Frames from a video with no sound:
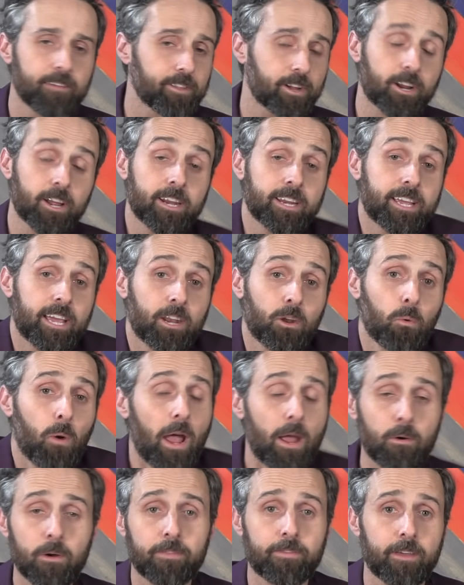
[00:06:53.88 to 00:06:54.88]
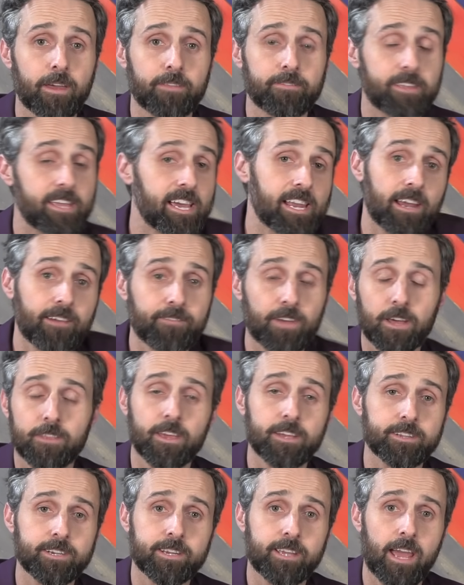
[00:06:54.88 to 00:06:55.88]
and they're going to get away with it. The NFL
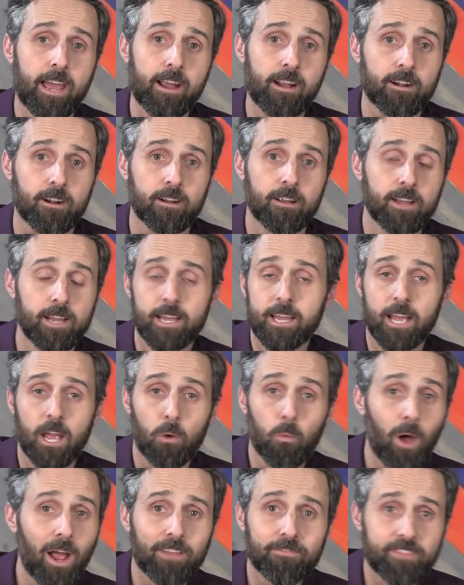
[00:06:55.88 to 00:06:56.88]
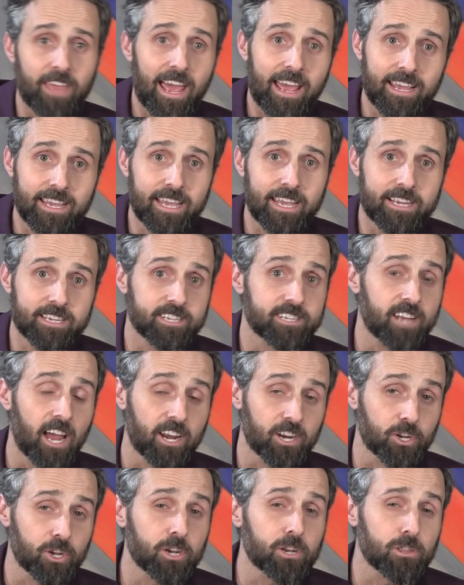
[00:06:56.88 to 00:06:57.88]
doesn't care. And while tanking is
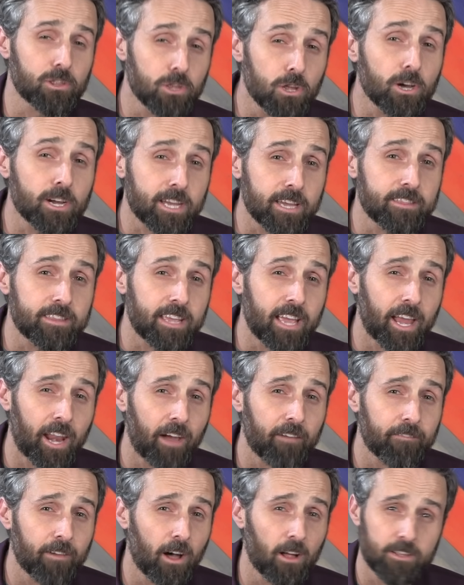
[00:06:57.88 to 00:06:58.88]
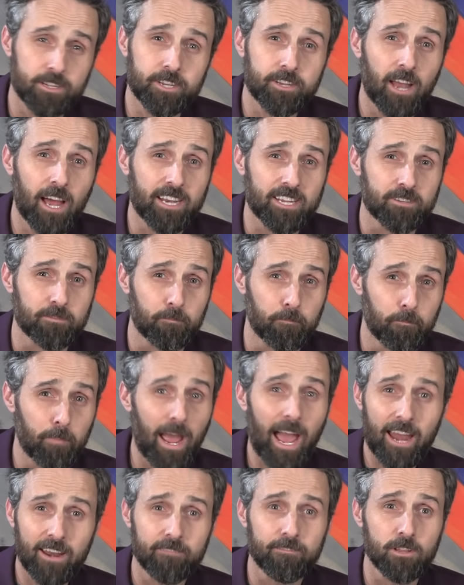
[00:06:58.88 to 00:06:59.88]
not a good look in the NFL, it's not as
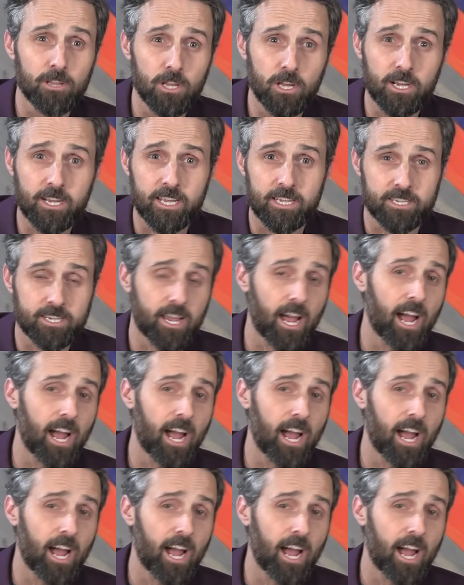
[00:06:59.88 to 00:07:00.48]
bad of a look as